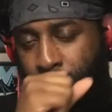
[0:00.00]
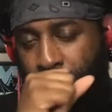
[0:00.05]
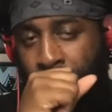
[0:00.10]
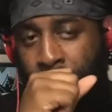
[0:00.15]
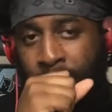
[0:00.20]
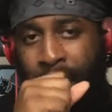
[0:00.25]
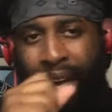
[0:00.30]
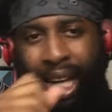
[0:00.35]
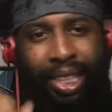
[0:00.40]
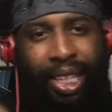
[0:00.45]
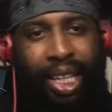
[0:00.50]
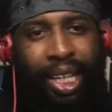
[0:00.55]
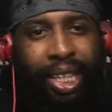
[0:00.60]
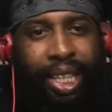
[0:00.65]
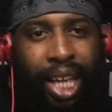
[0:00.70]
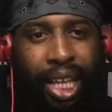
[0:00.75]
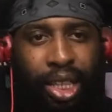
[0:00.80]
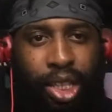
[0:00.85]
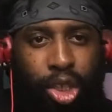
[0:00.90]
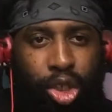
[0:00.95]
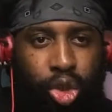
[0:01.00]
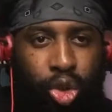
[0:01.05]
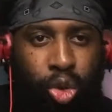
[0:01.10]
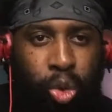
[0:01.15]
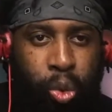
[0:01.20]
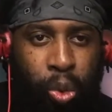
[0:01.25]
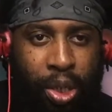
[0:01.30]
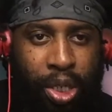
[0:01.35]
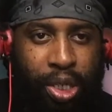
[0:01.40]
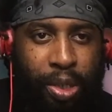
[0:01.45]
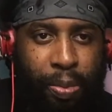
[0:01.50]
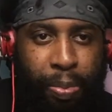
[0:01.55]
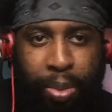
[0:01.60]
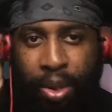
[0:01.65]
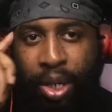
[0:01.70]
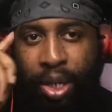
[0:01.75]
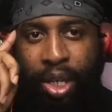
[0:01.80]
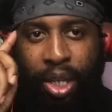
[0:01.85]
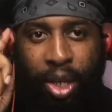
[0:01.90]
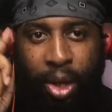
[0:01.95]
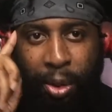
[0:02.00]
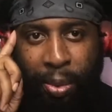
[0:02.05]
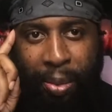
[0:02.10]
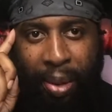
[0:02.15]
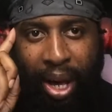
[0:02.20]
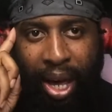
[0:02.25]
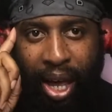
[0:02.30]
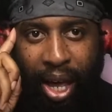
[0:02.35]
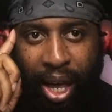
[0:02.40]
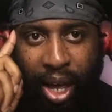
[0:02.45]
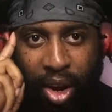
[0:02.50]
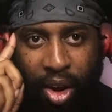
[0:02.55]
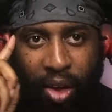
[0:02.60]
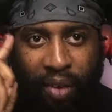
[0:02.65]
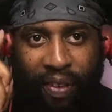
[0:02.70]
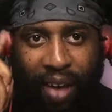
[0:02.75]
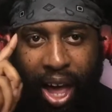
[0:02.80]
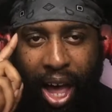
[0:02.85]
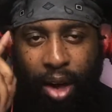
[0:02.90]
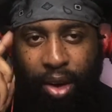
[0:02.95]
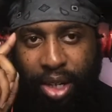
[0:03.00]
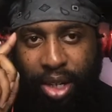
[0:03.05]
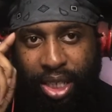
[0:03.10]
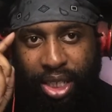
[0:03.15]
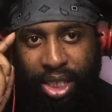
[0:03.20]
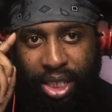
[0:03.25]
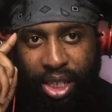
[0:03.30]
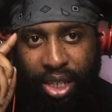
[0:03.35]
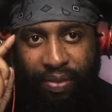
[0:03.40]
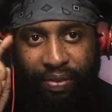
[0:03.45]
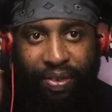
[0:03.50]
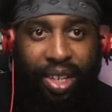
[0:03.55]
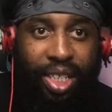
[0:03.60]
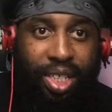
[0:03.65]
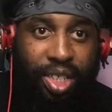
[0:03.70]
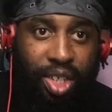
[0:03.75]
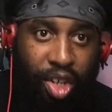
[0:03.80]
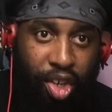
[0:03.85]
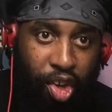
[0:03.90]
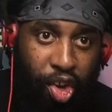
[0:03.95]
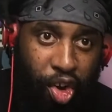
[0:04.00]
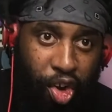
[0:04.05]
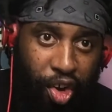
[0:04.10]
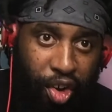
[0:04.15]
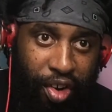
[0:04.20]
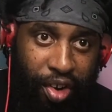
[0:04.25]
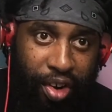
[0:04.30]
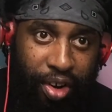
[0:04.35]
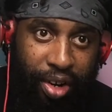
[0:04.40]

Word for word: I think that the tweets put in your mind of how these events occurred.